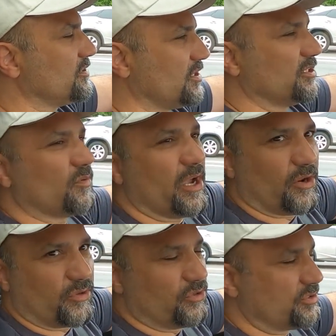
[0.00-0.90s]
So that's why I
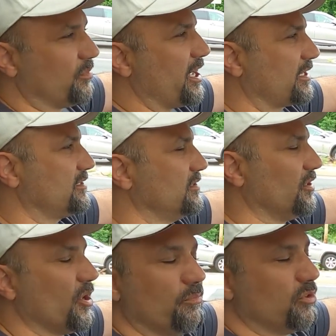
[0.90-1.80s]
don't use the
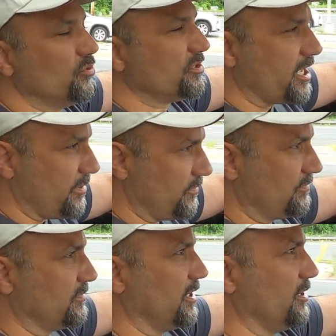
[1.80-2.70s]
blue tape
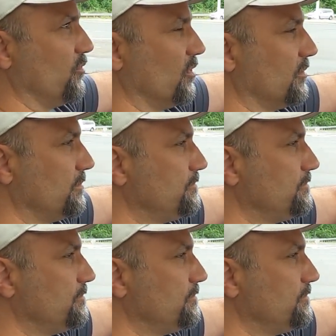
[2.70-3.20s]
anymore.